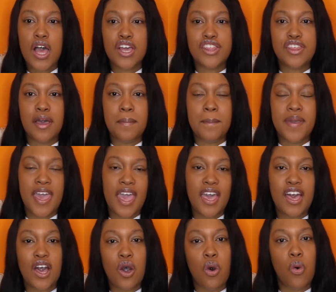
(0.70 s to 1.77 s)
the
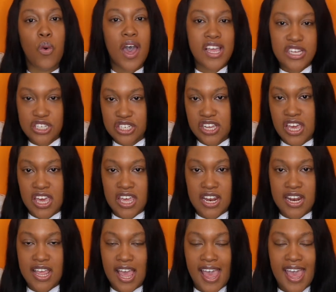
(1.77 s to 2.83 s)
big
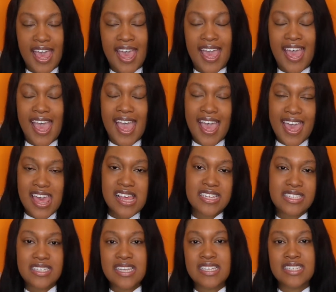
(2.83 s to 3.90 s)
question,
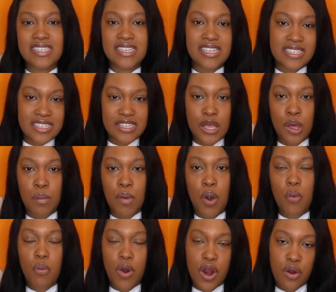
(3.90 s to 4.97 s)
is this
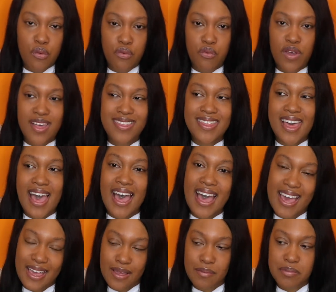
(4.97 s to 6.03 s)
system worth the
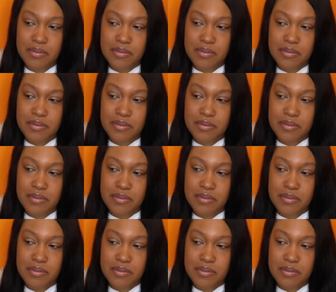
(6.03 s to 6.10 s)
hype?